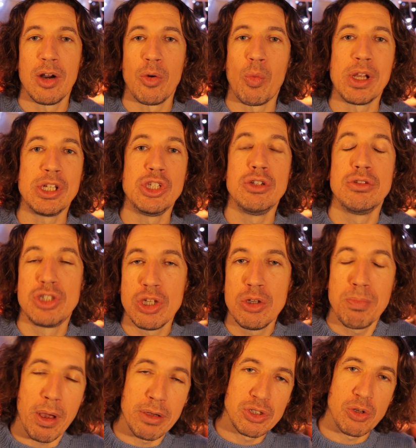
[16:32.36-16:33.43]
when you do
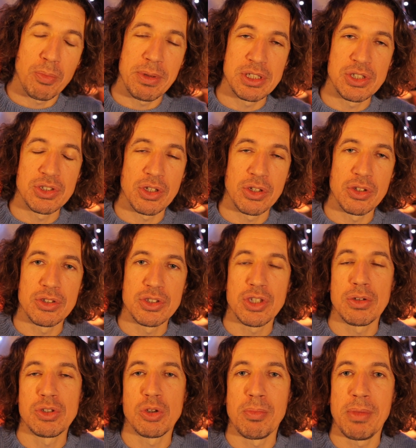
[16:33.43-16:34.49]
post your pictures on
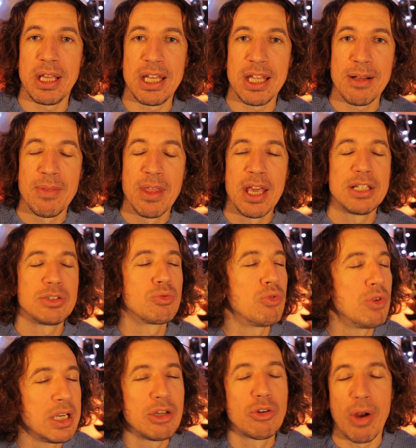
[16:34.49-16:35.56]
social media. It's
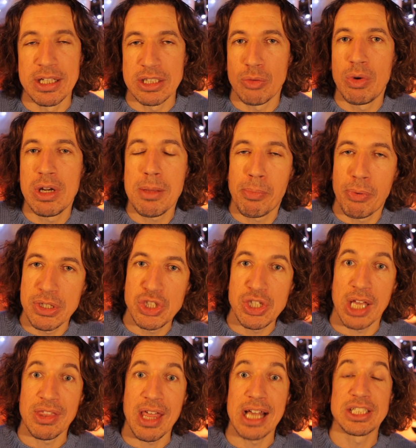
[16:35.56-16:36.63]
really great. I really
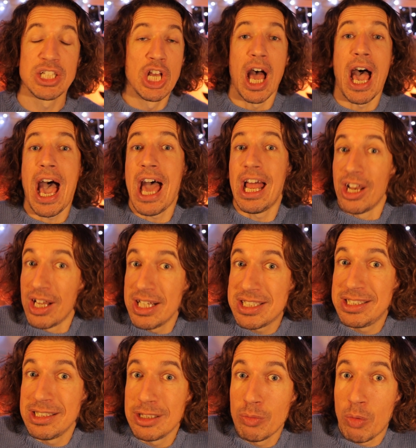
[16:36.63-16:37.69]
appreciate that. And I
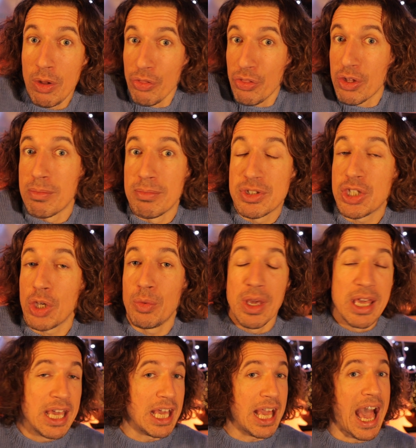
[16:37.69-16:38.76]
still want them. So
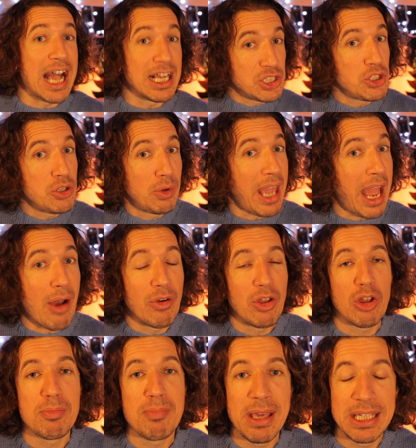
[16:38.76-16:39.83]
as you carry
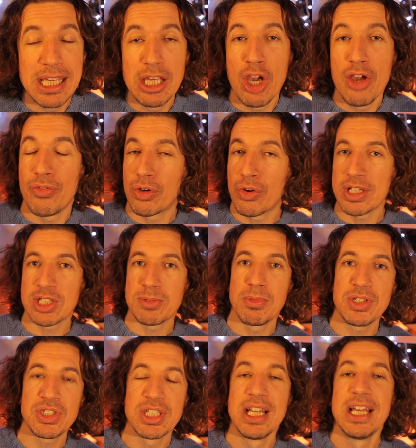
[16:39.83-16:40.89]
on making over
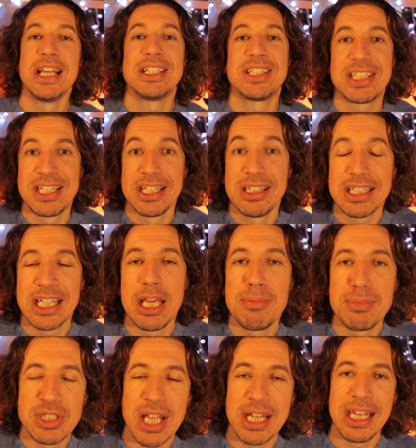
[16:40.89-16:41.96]
Christmas, still keep
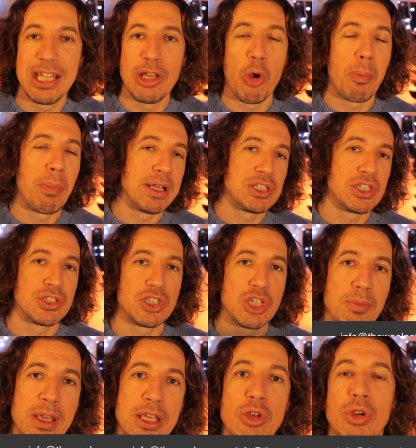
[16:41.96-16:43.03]
sending your pictures to
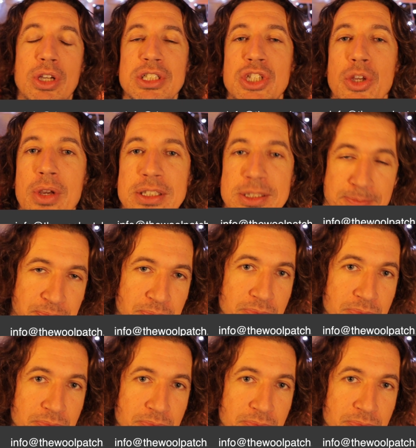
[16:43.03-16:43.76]
me. You can do it